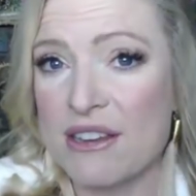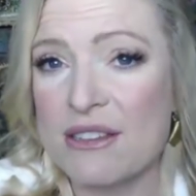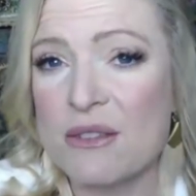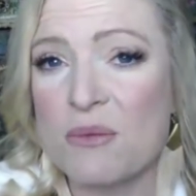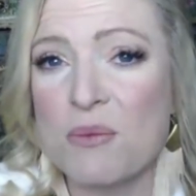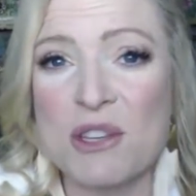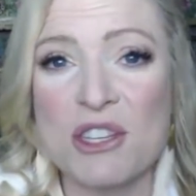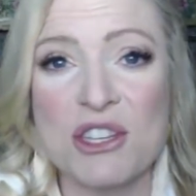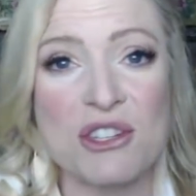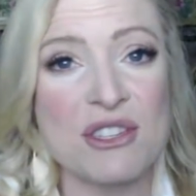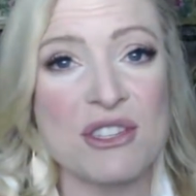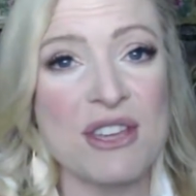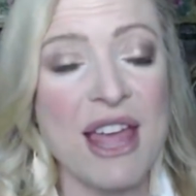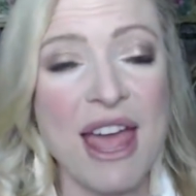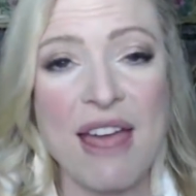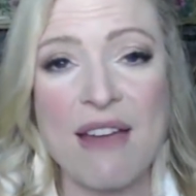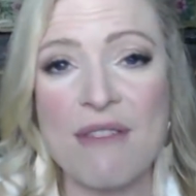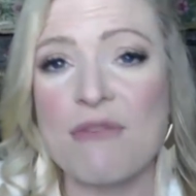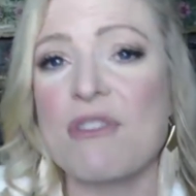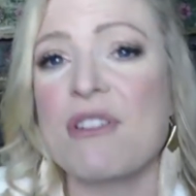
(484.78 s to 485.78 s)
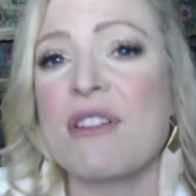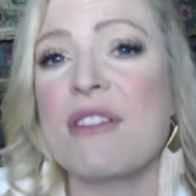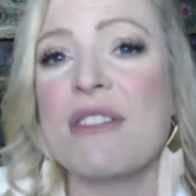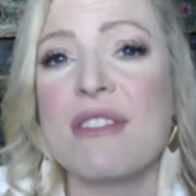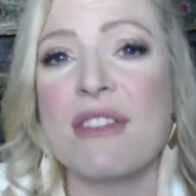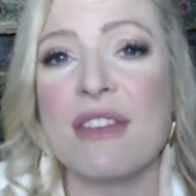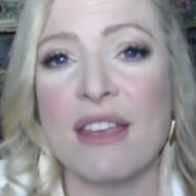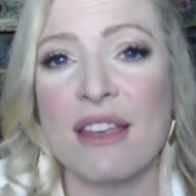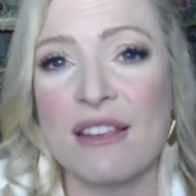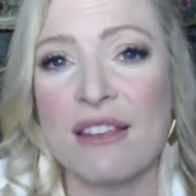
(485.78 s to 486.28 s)
is, which is
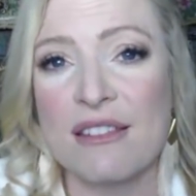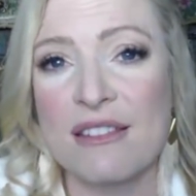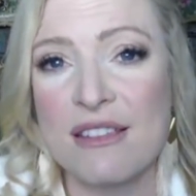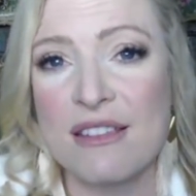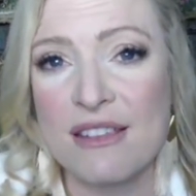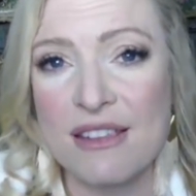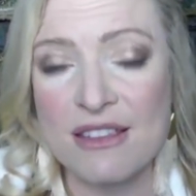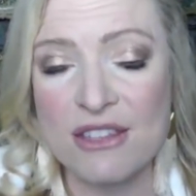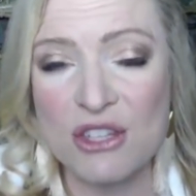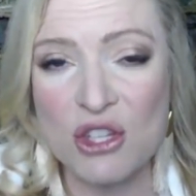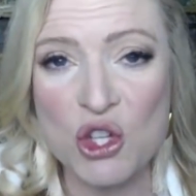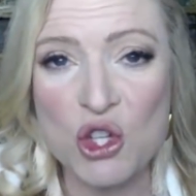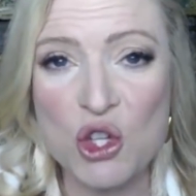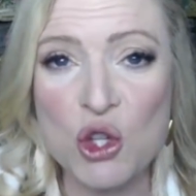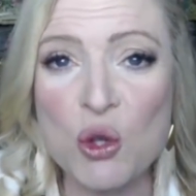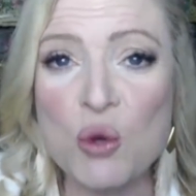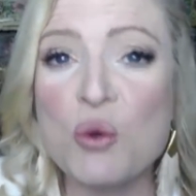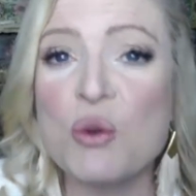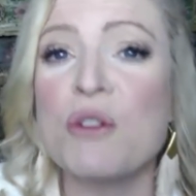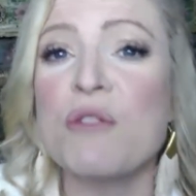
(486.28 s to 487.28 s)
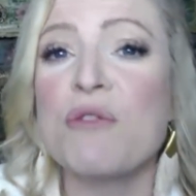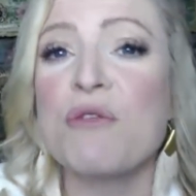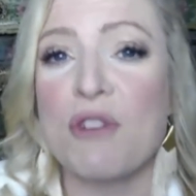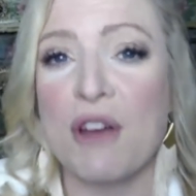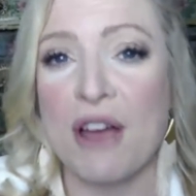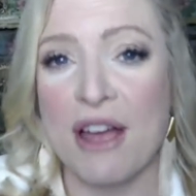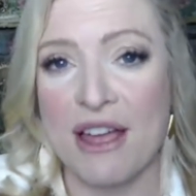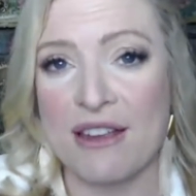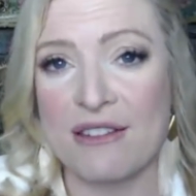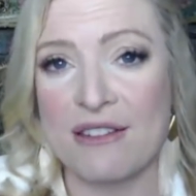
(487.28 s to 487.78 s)
everything, is
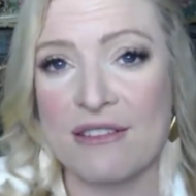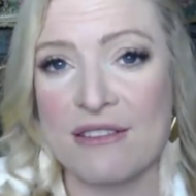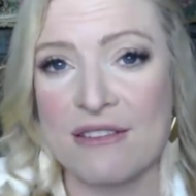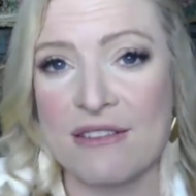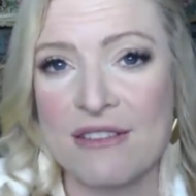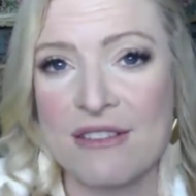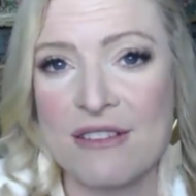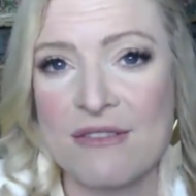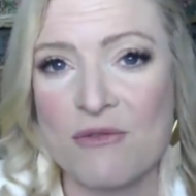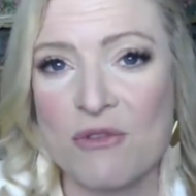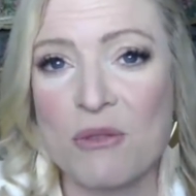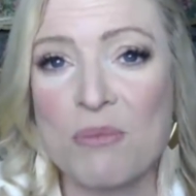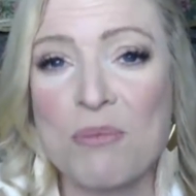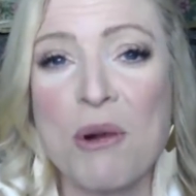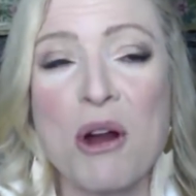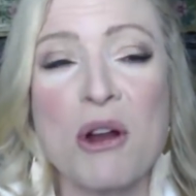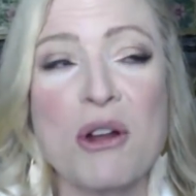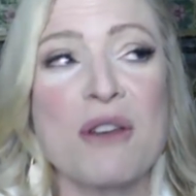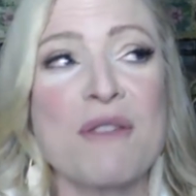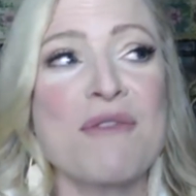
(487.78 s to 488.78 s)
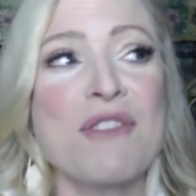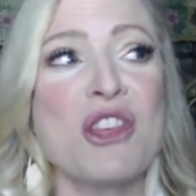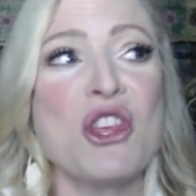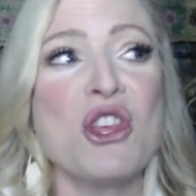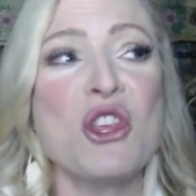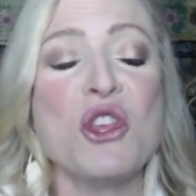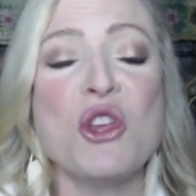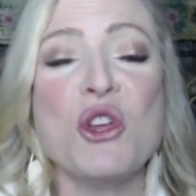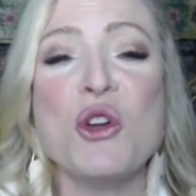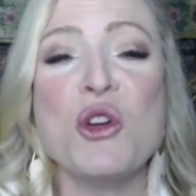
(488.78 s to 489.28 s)
unified. We're part of the
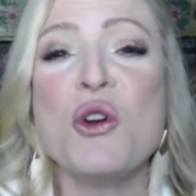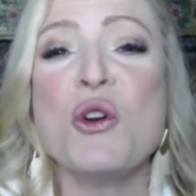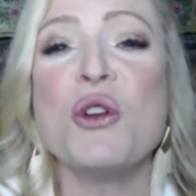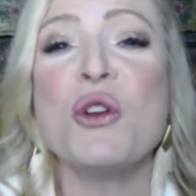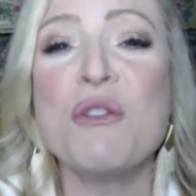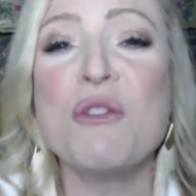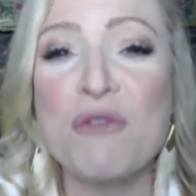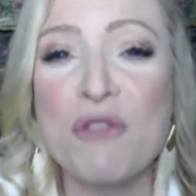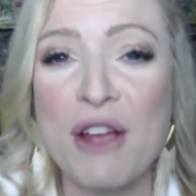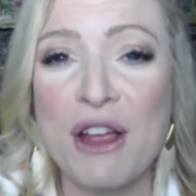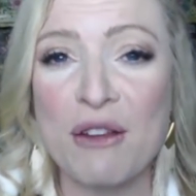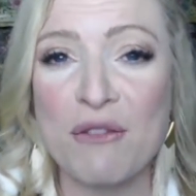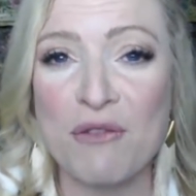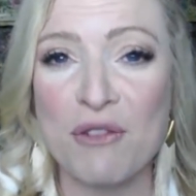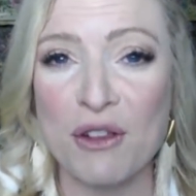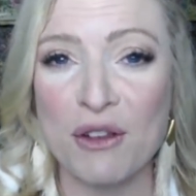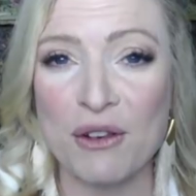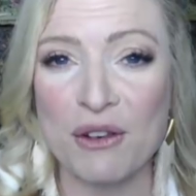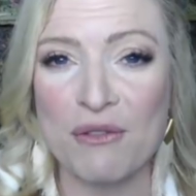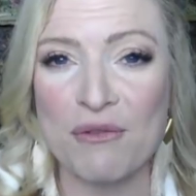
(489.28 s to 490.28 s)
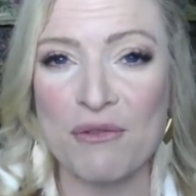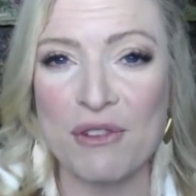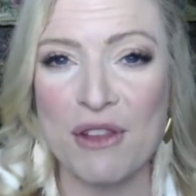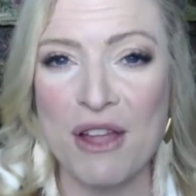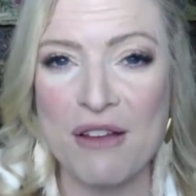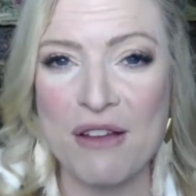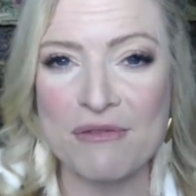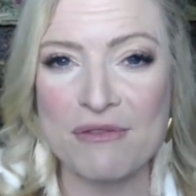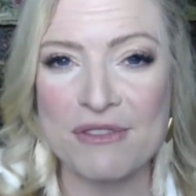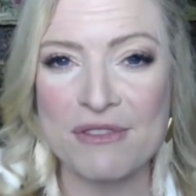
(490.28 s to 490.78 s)
unified field of
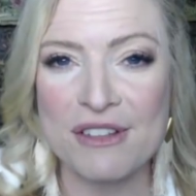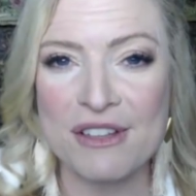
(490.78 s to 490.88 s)
love.